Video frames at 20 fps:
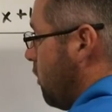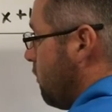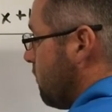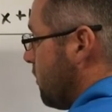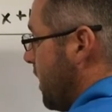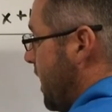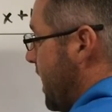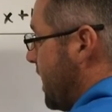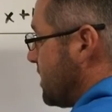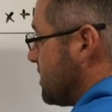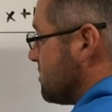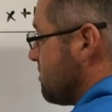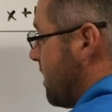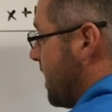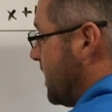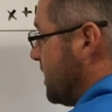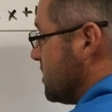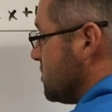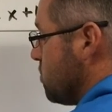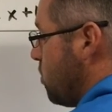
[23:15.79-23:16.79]
over x
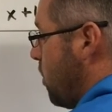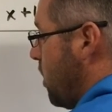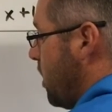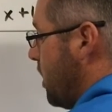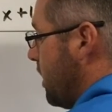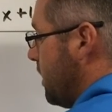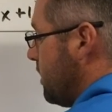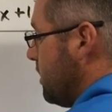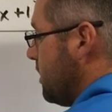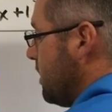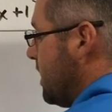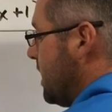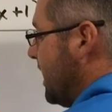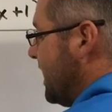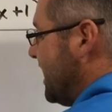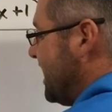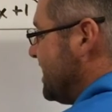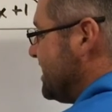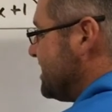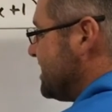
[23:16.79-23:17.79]
minus 1
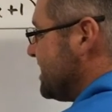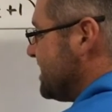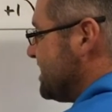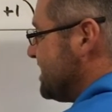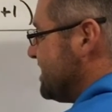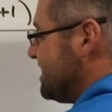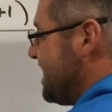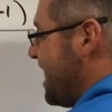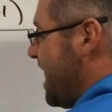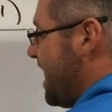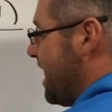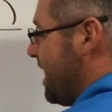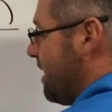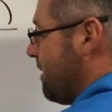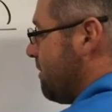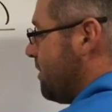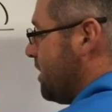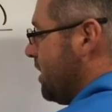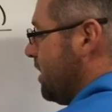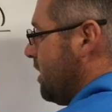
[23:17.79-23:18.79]
is the
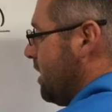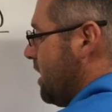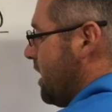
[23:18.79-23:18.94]
same